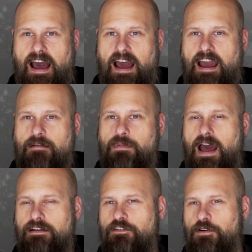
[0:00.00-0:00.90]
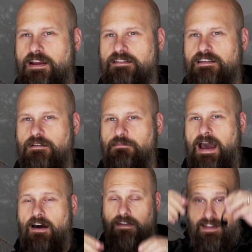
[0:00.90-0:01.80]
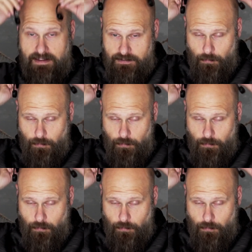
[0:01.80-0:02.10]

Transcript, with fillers: I'm not crazy about is